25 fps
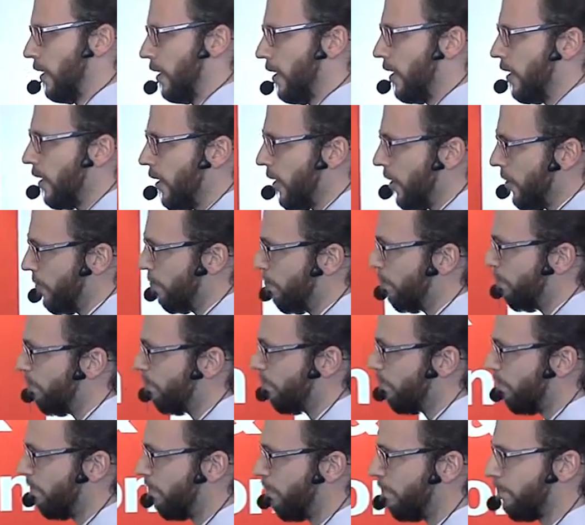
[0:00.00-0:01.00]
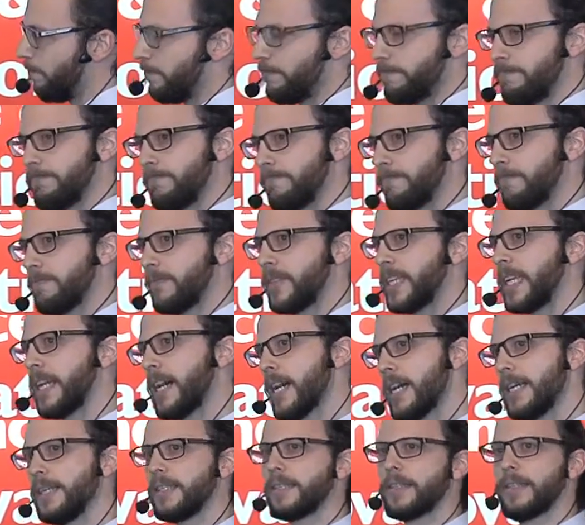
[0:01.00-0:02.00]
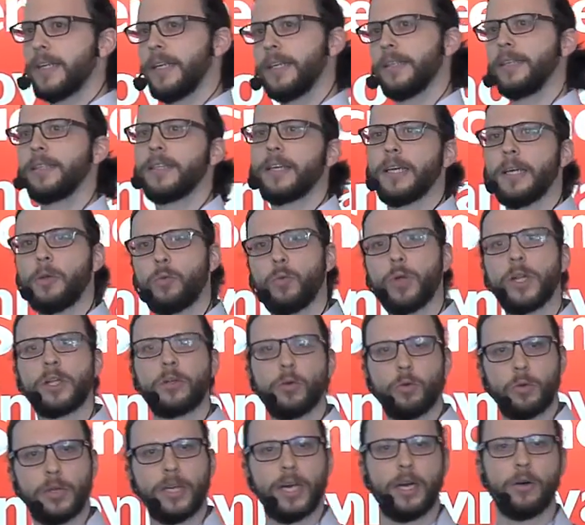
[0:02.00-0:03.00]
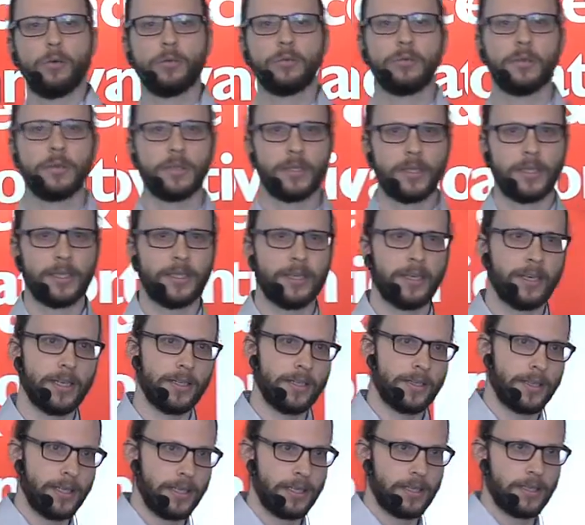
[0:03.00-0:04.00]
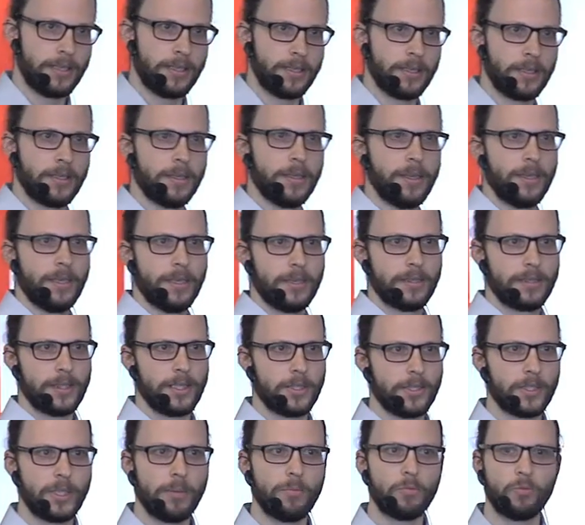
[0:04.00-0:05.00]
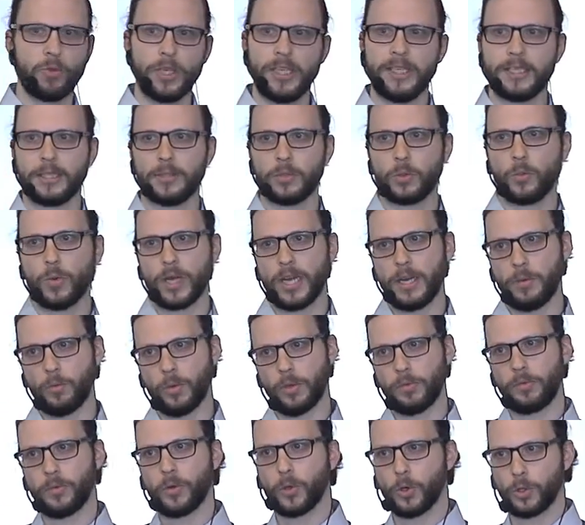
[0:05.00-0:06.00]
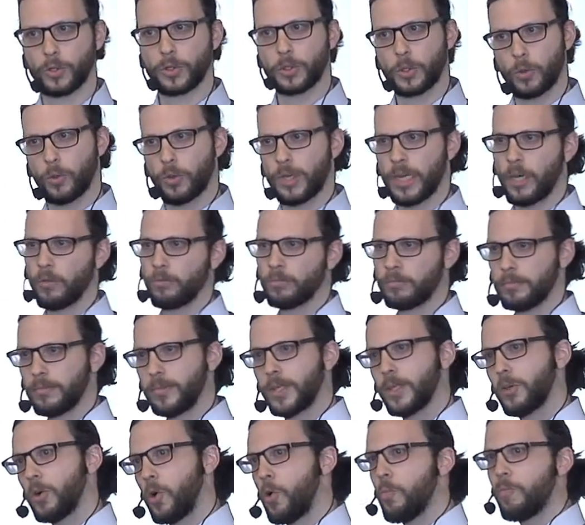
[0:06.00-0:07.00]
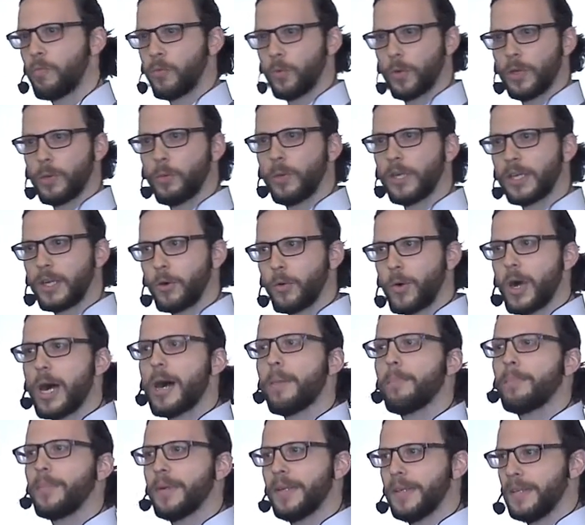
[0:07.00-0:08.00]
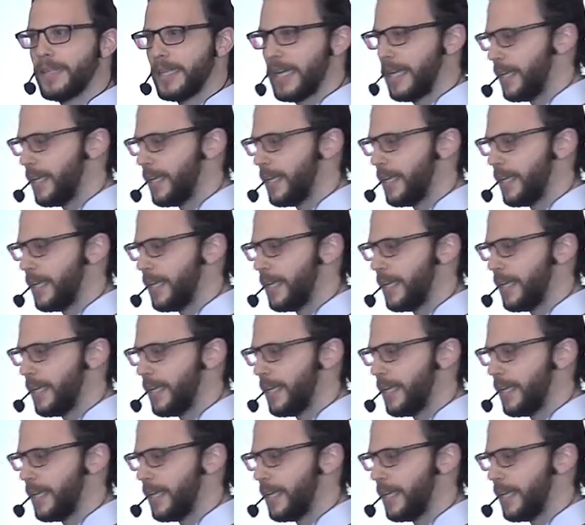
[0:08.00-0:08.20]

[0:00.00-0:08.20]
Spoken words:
that I think it will go down, and I think there are some reasons why it will first go down. Hopefully will go up in the